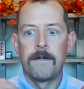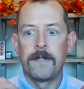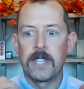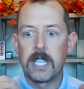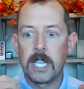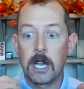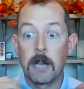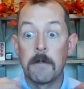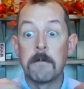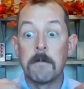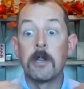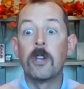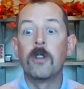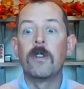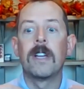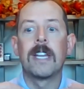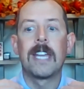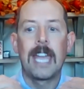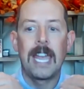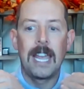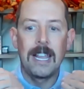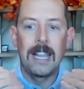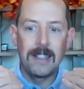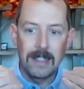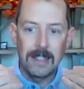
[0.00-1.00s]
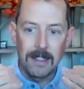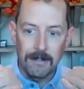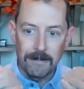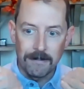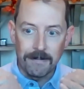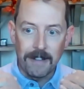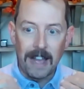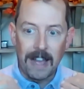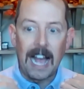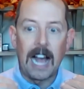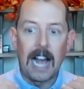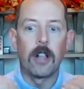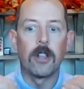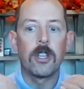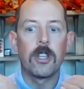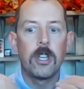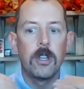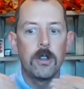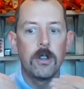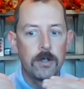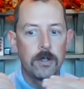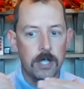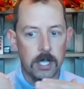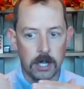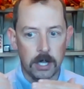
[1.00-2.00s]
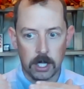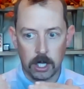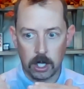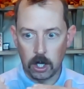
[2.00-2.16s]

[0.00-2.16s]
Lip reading: communicate the values and the